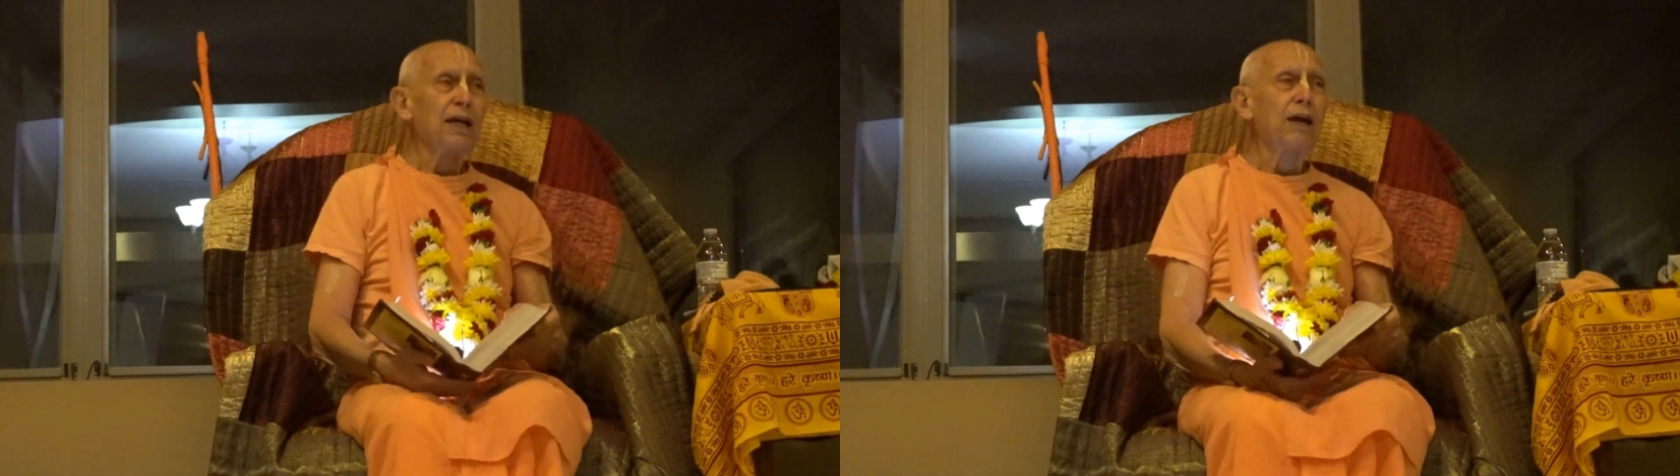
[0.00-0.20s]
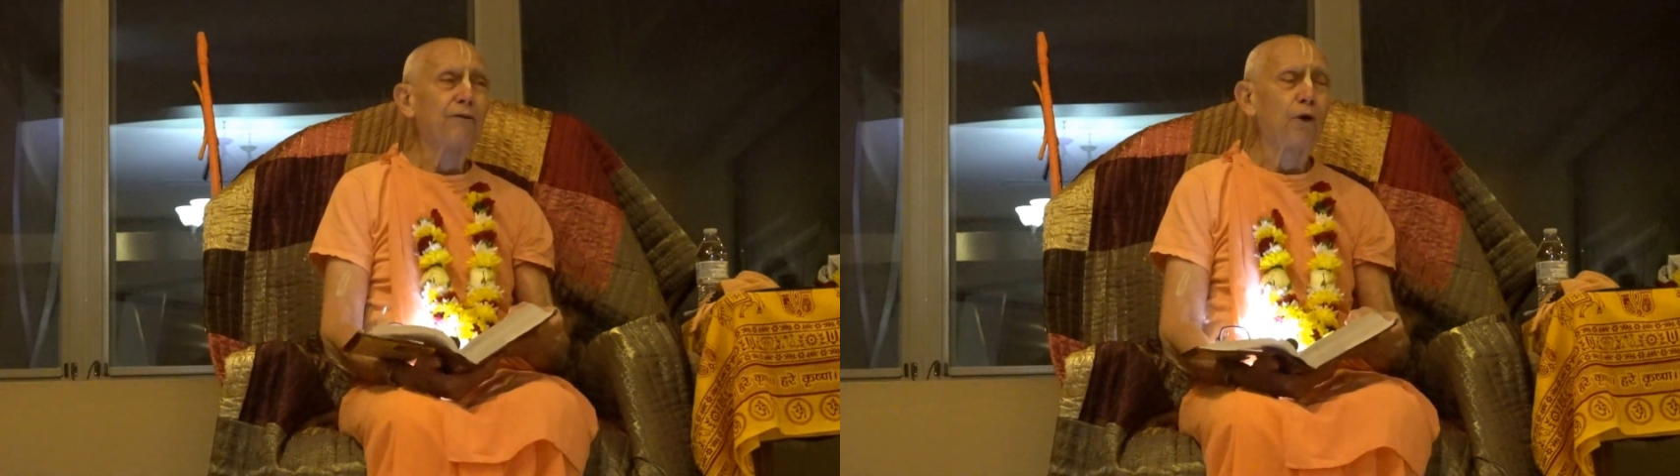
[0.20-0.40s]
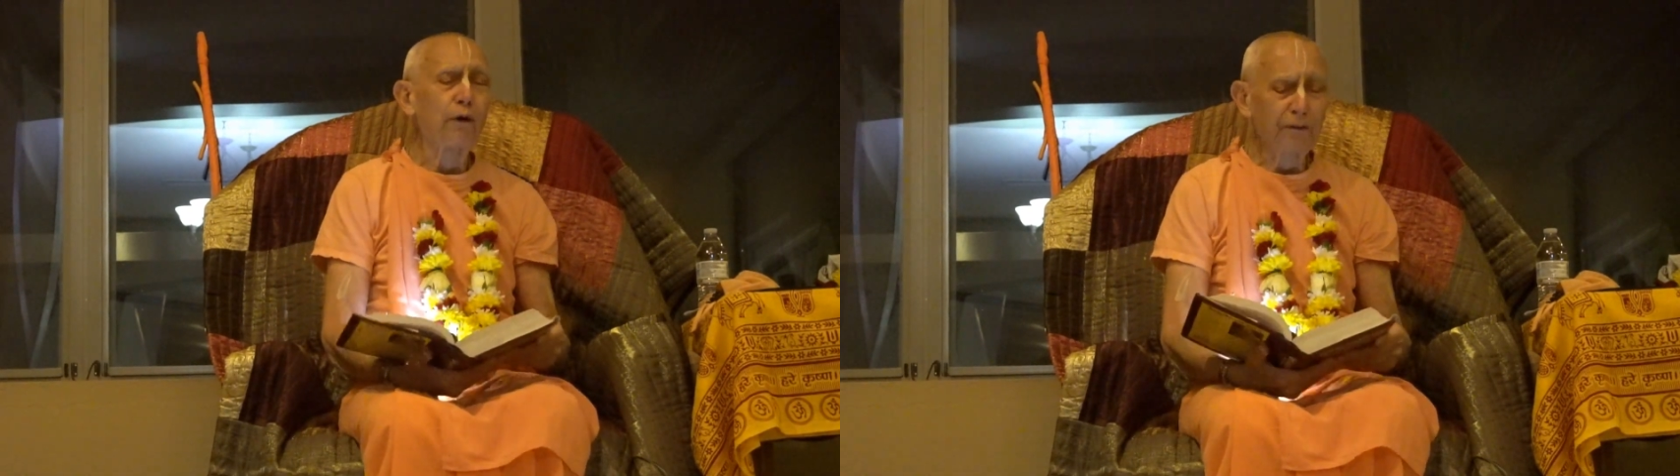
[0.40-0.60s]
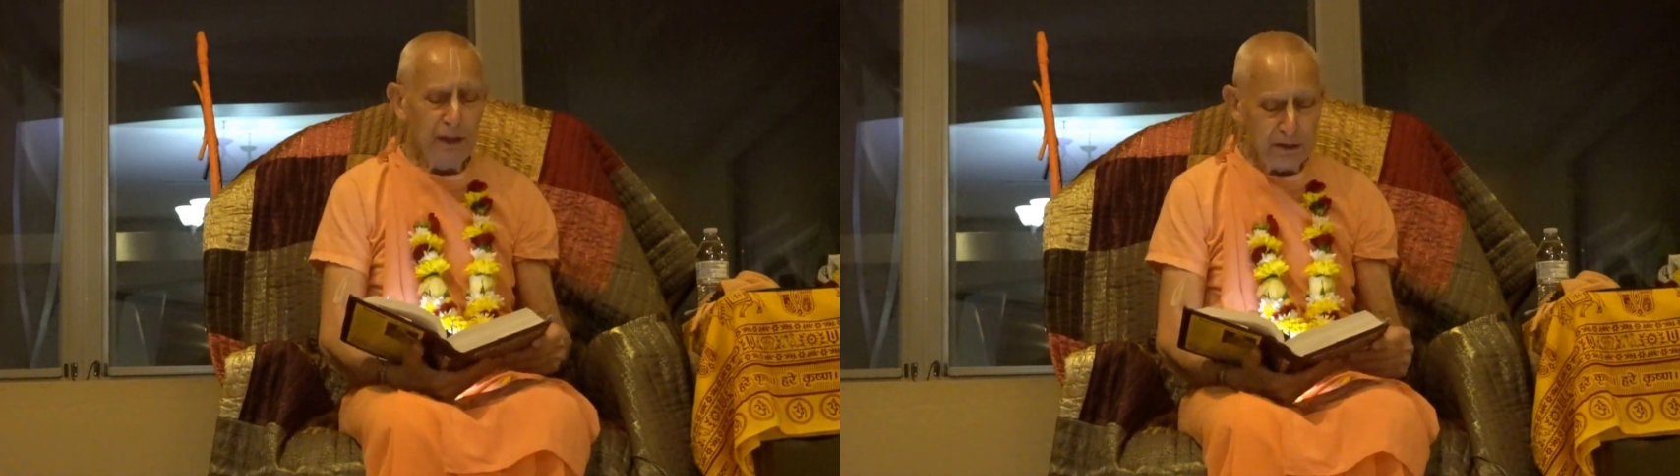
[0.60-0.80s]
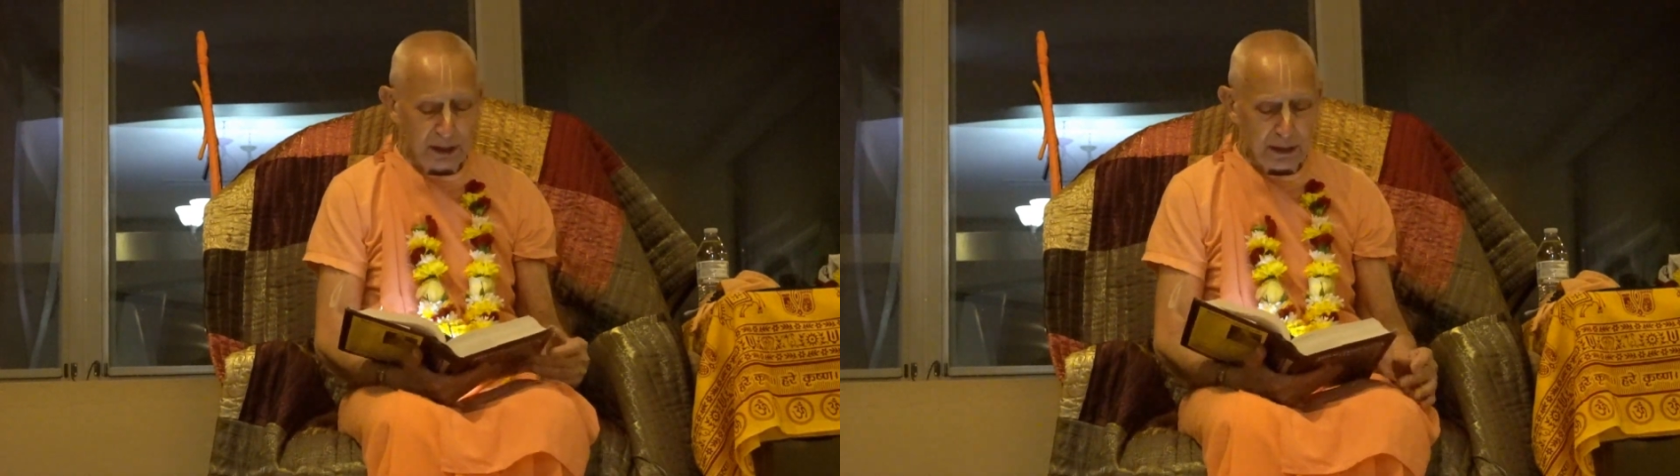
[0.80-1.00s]
If all
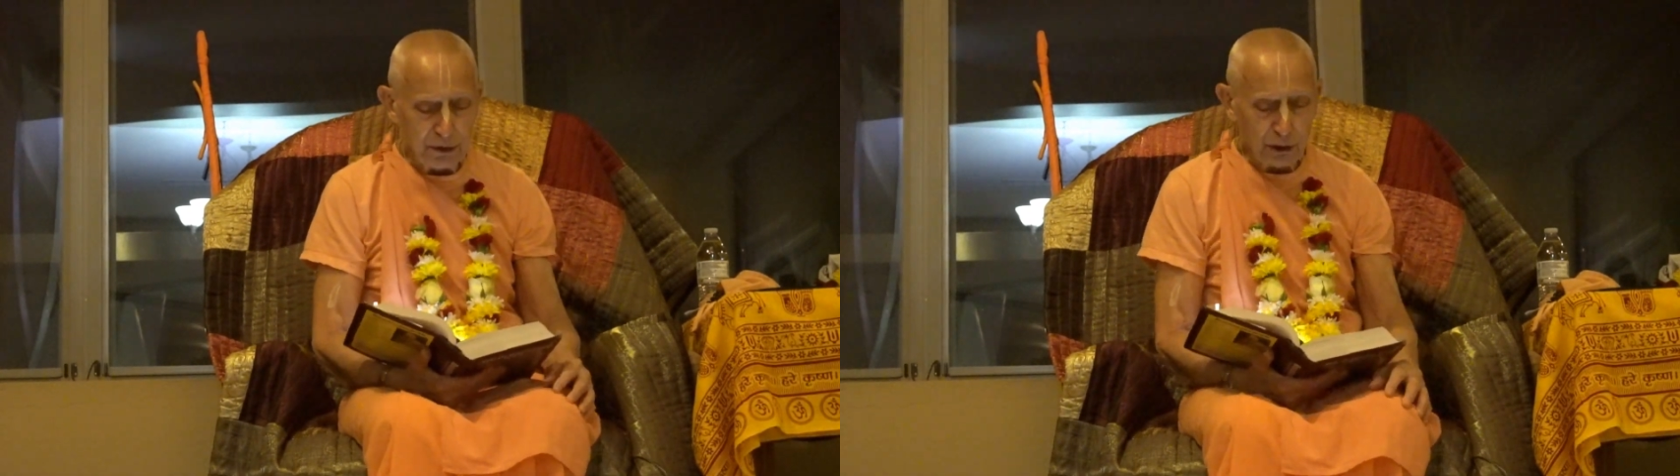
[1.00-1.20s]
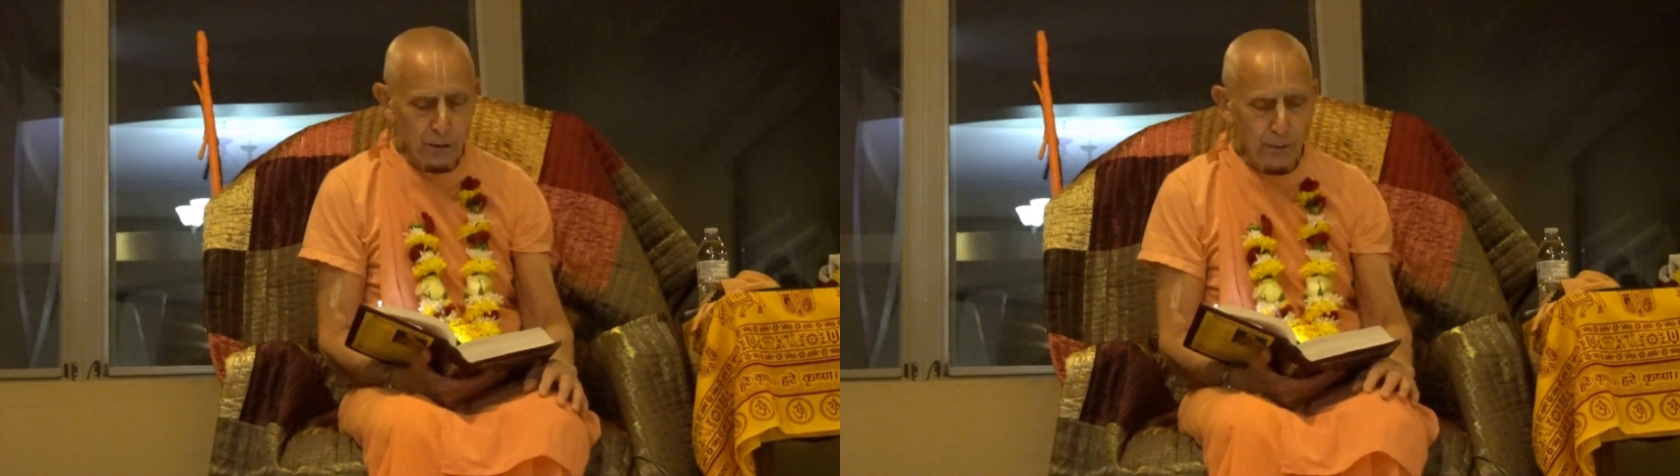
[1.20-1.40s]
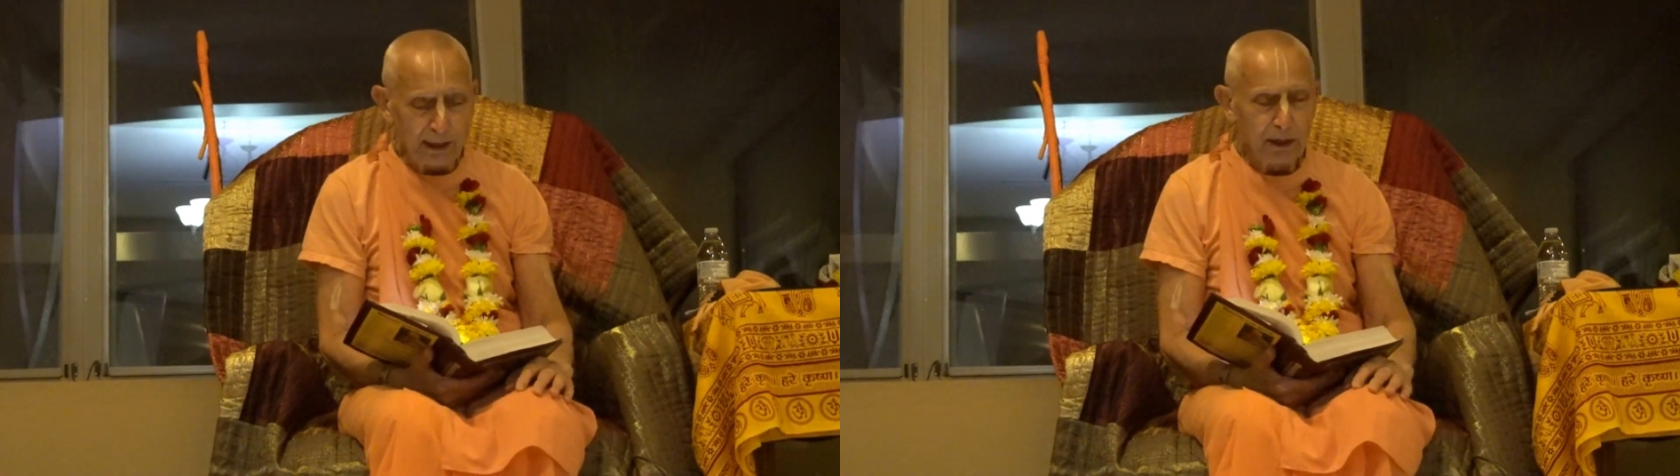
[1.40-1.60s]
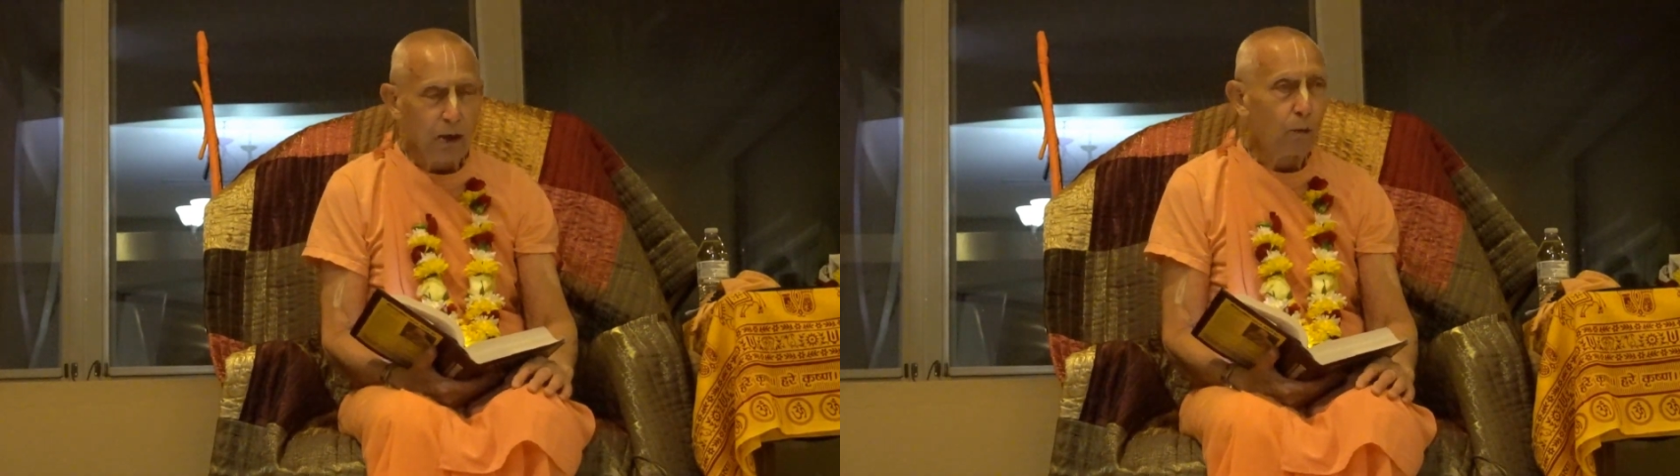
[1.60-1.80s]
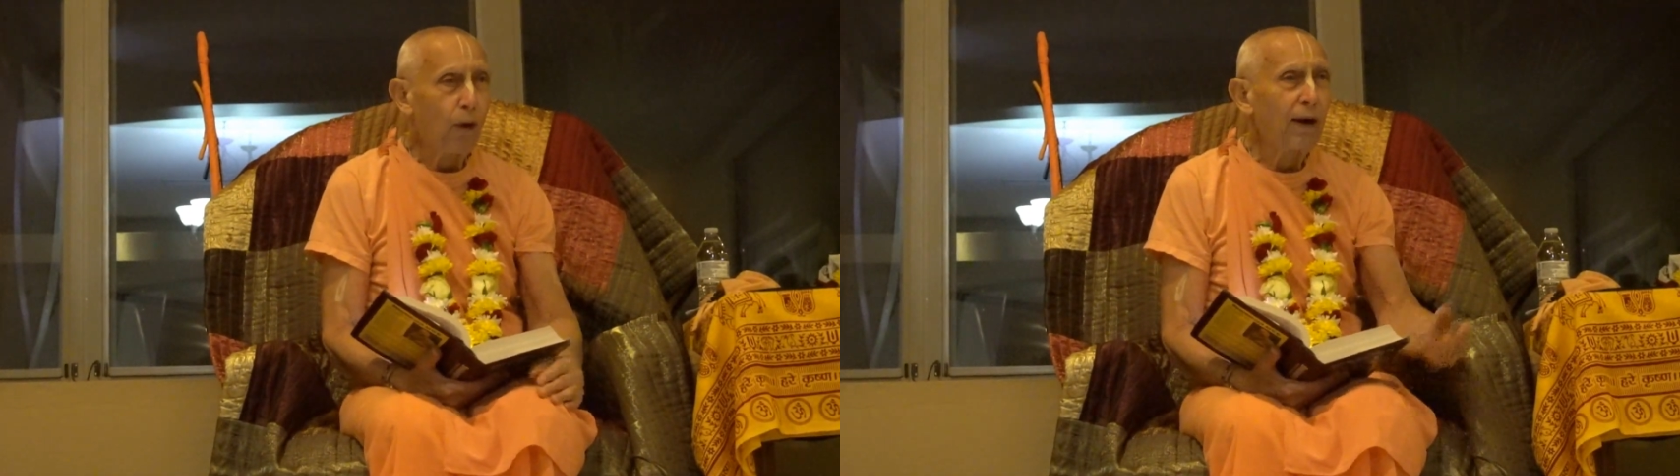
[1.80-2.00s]
these things are correct,
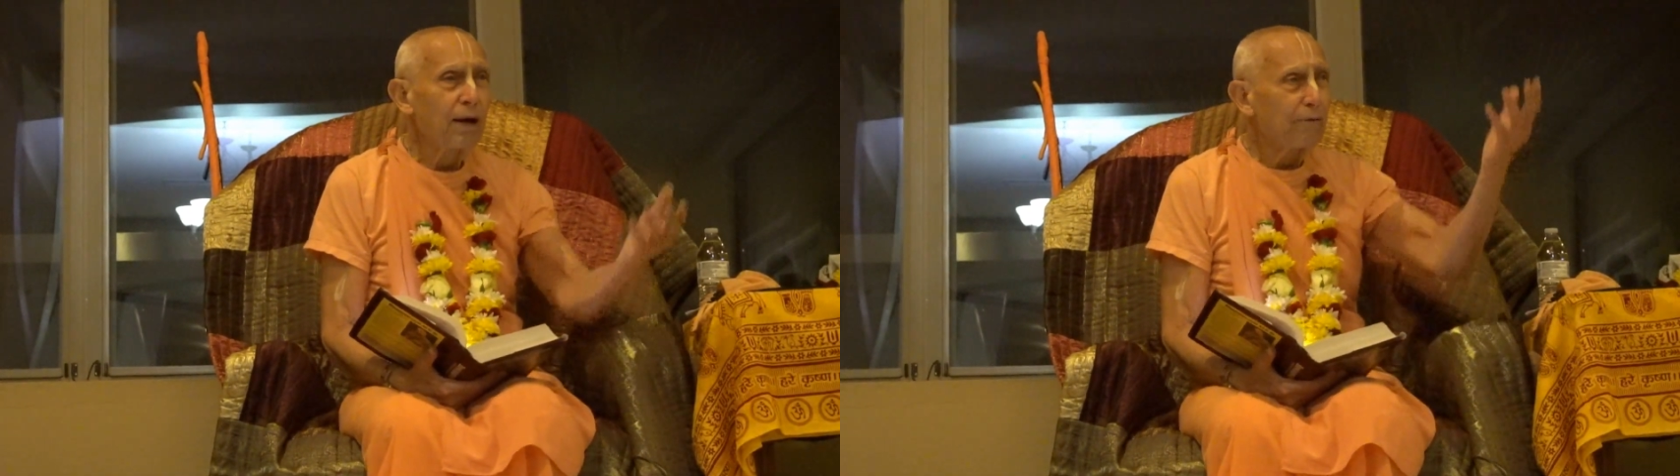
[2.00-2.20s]
why?